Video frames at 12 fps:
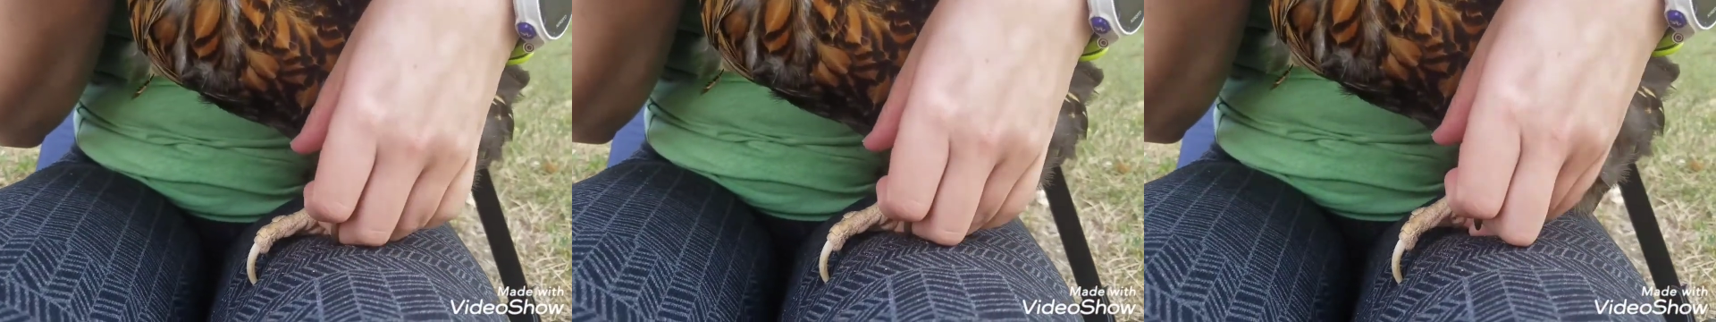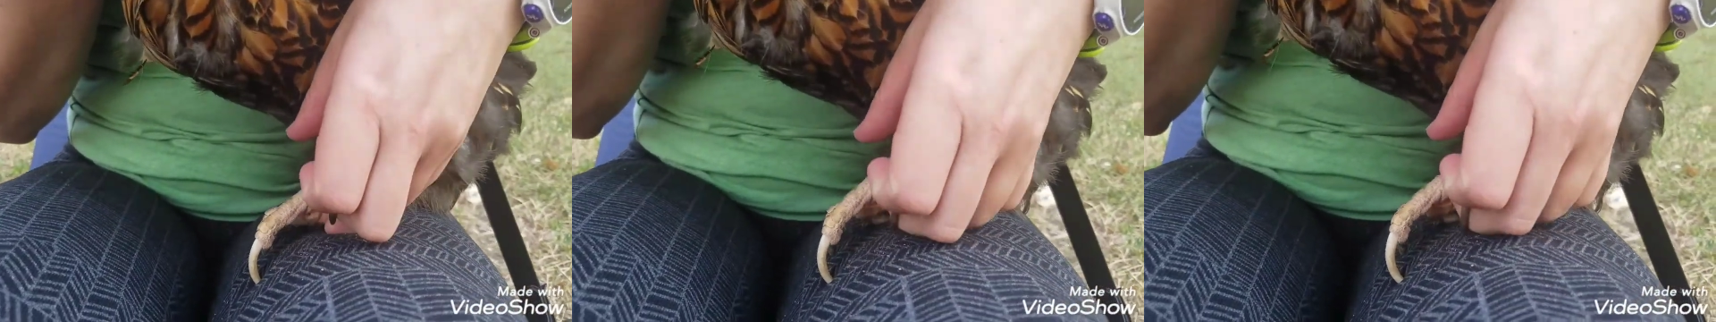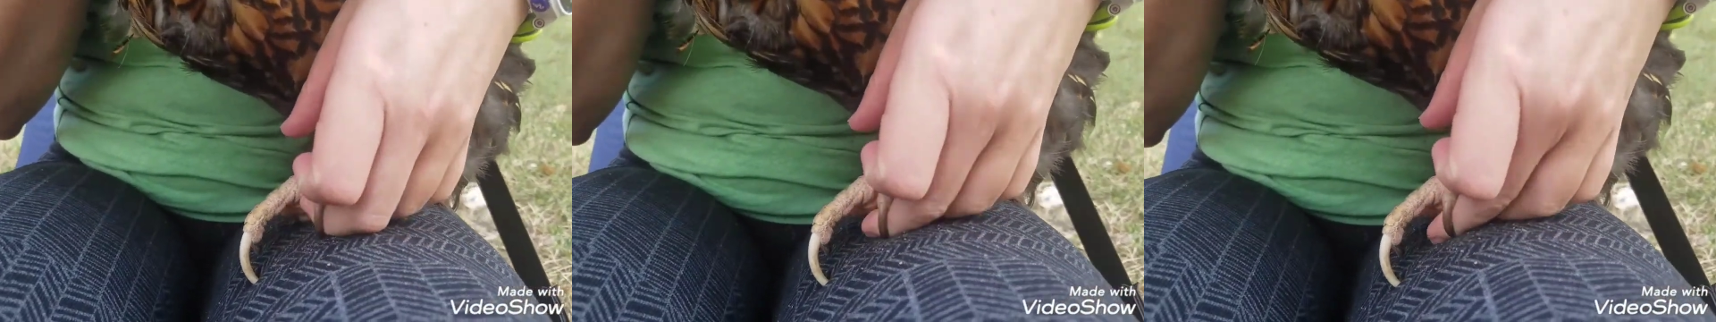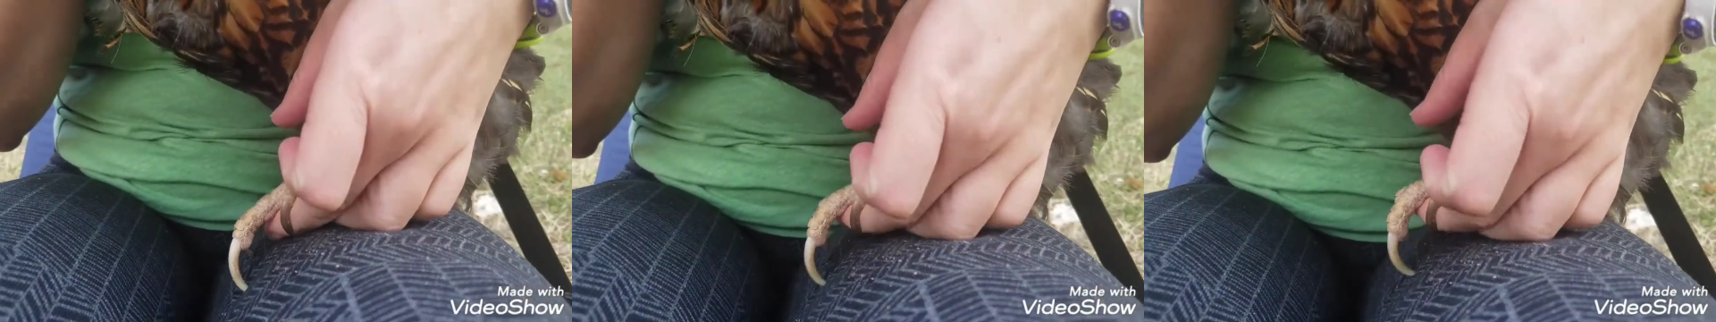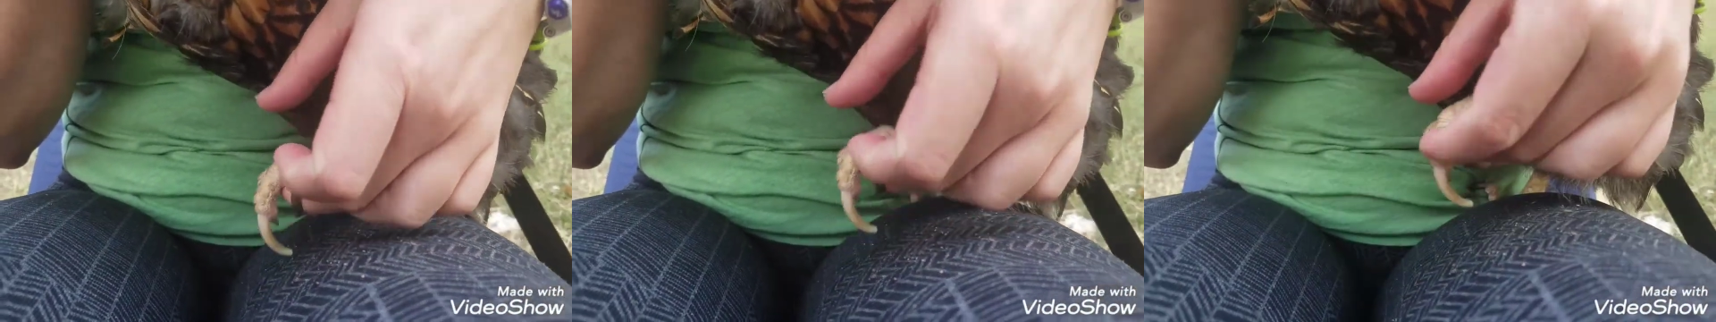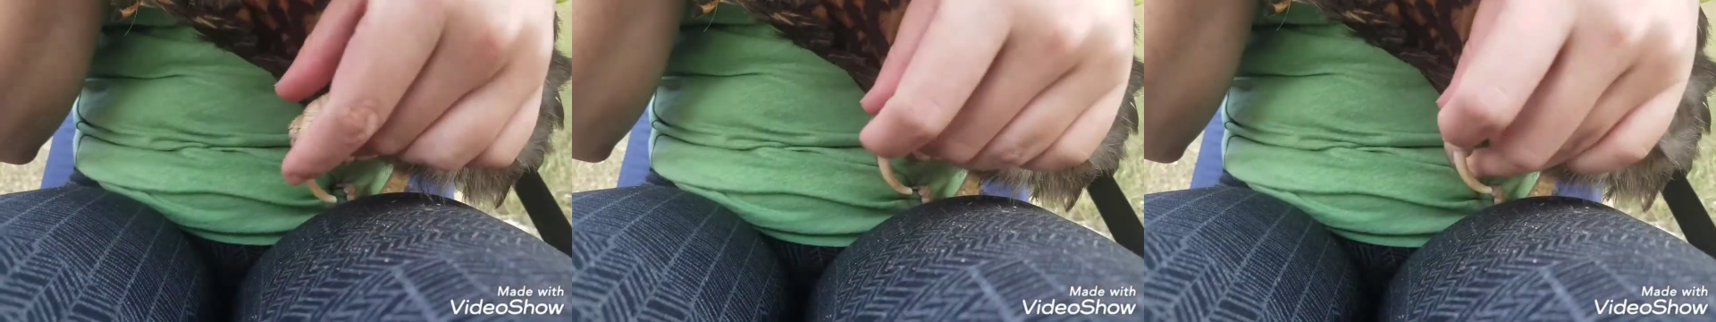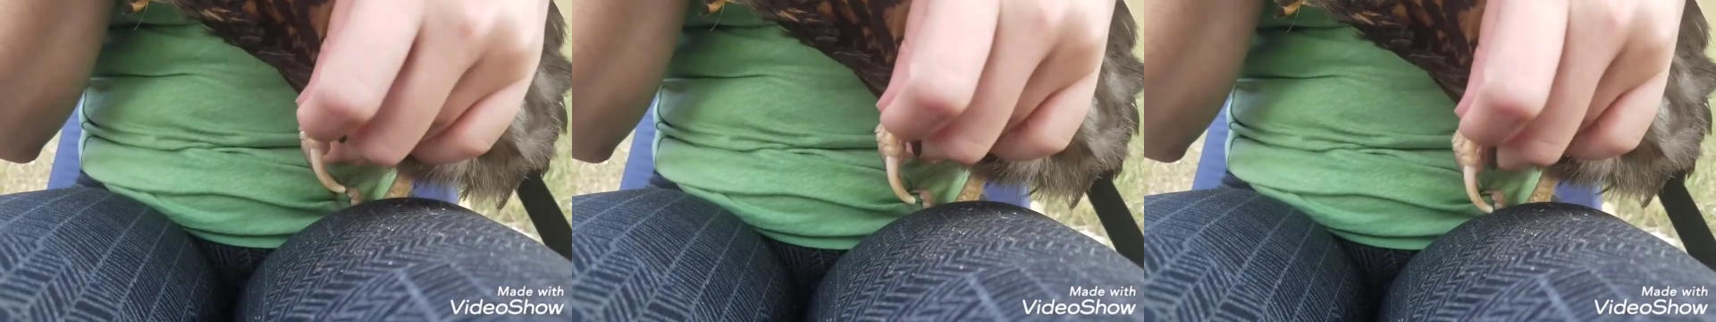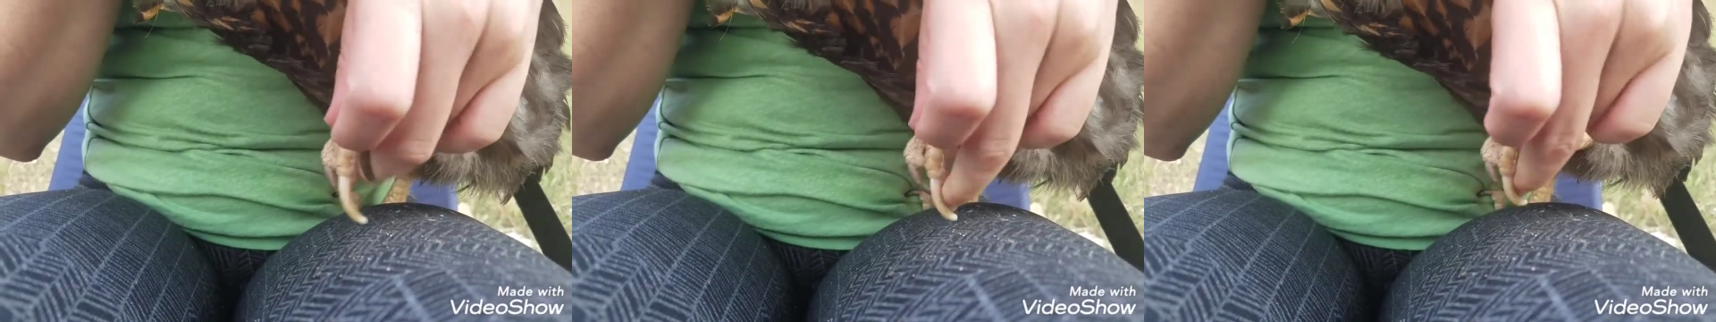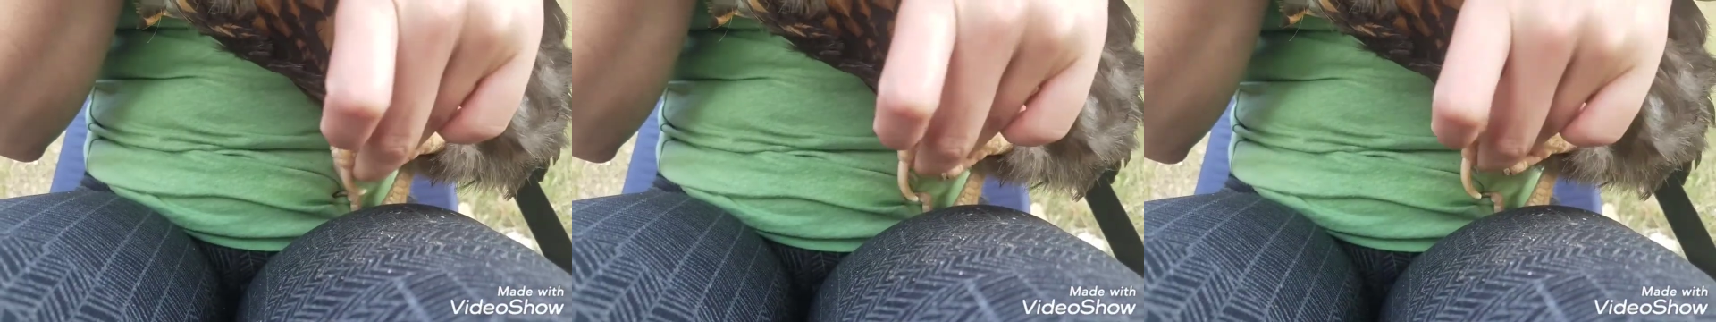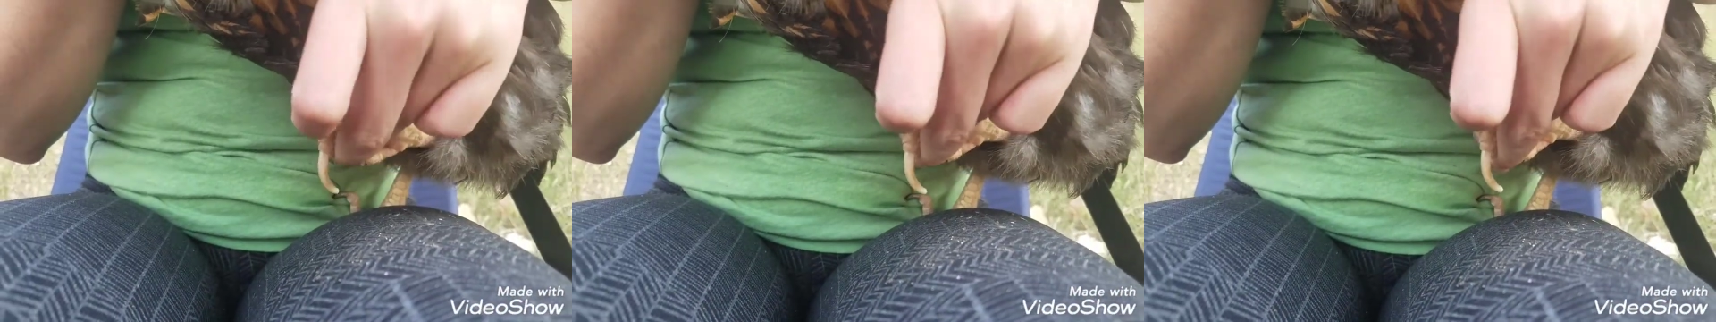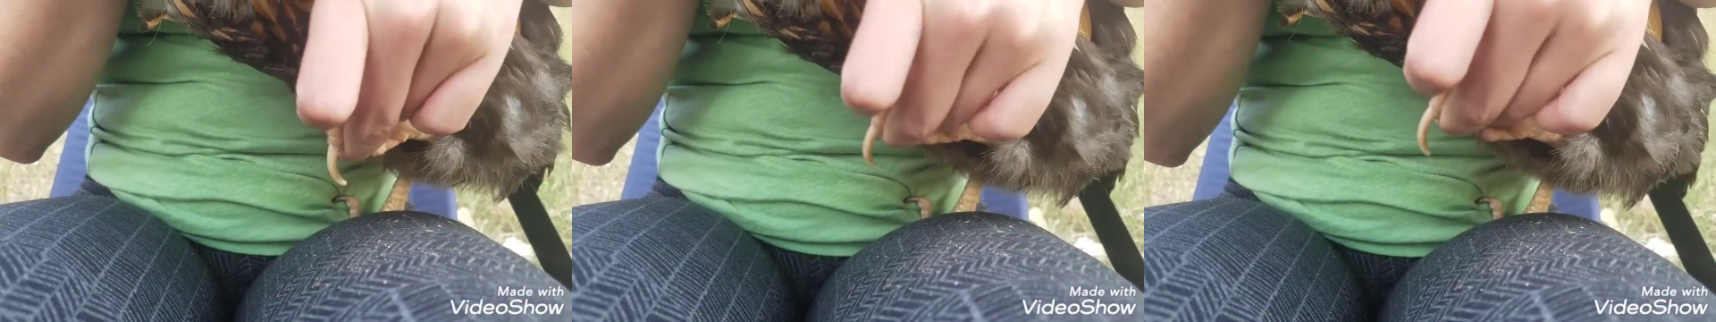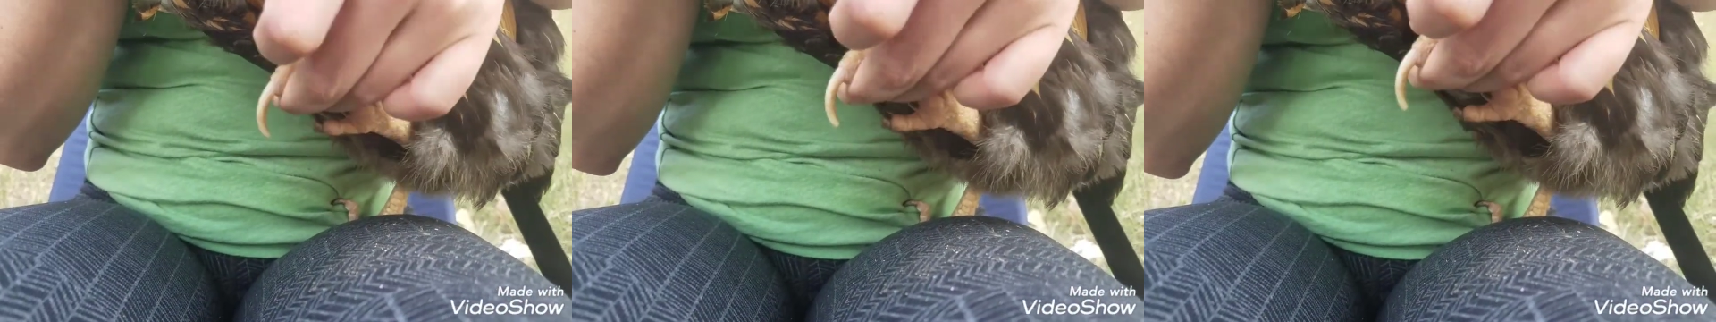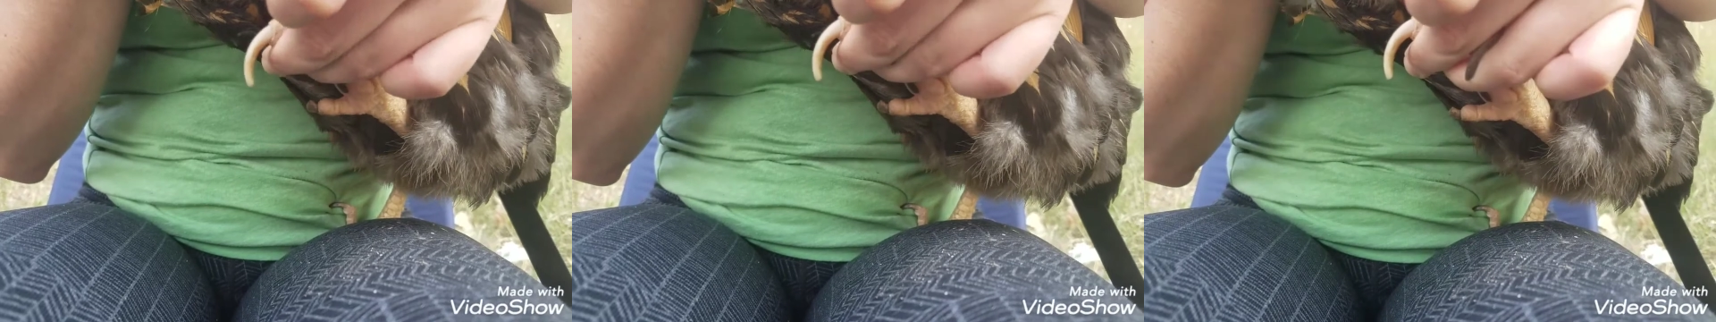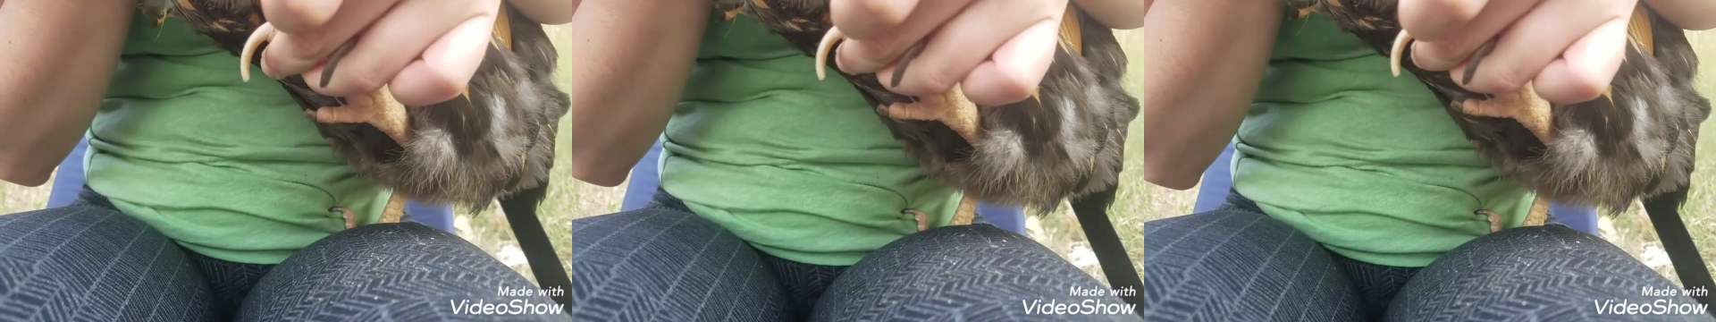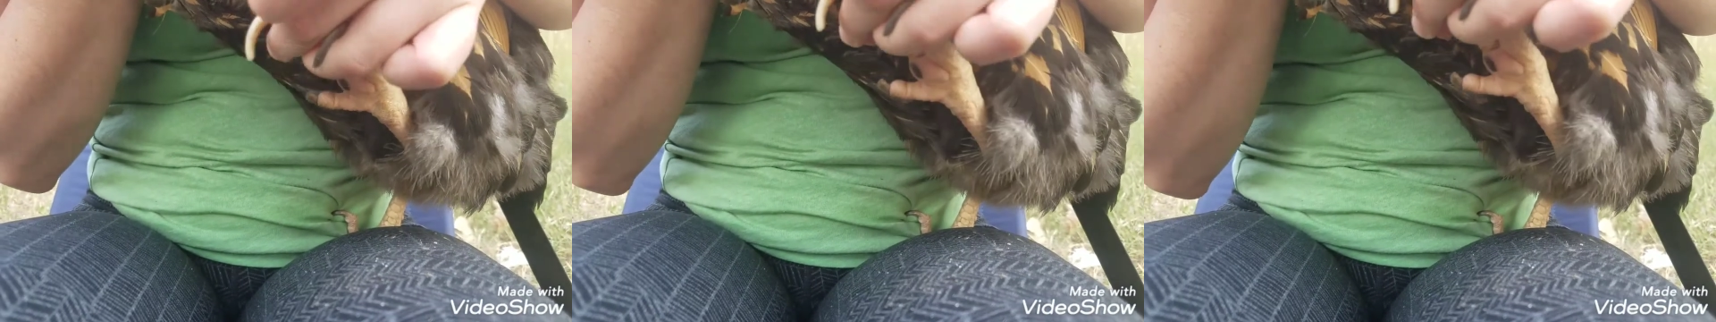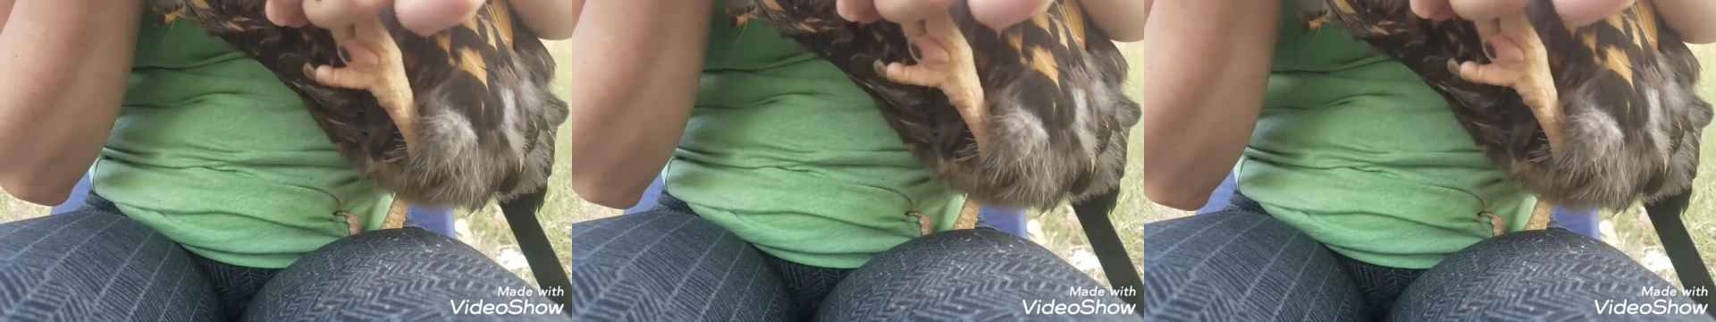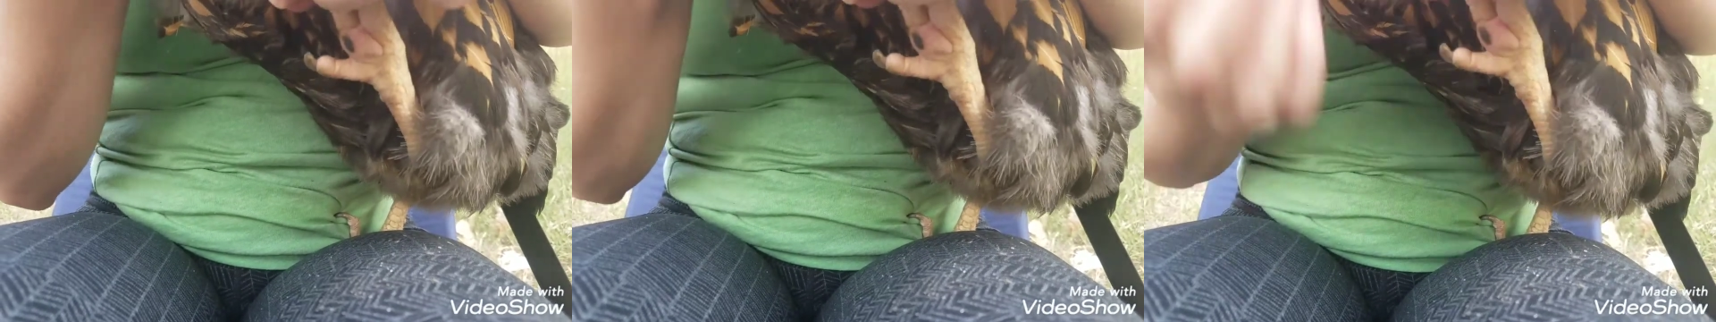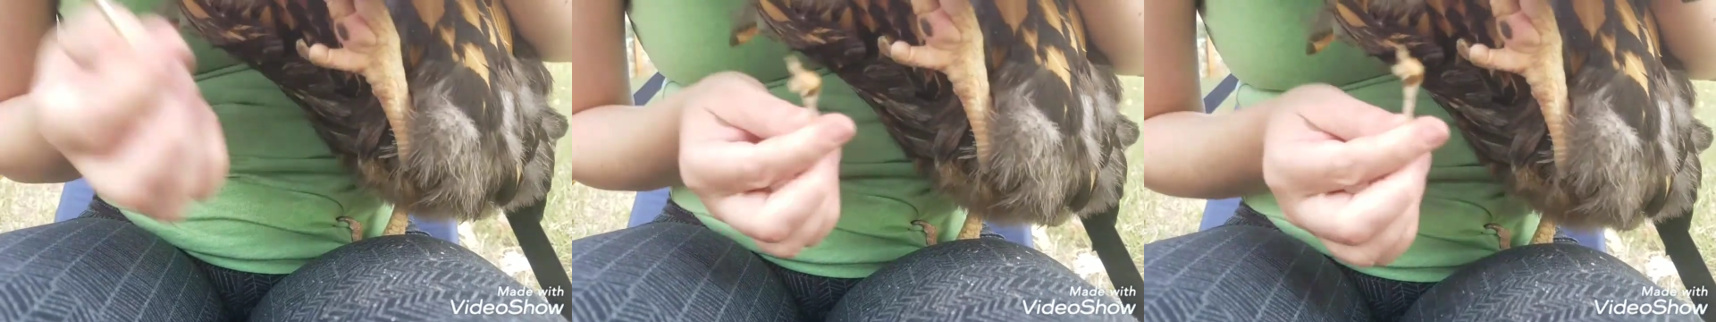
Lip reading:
Nobody's mouth can be seen.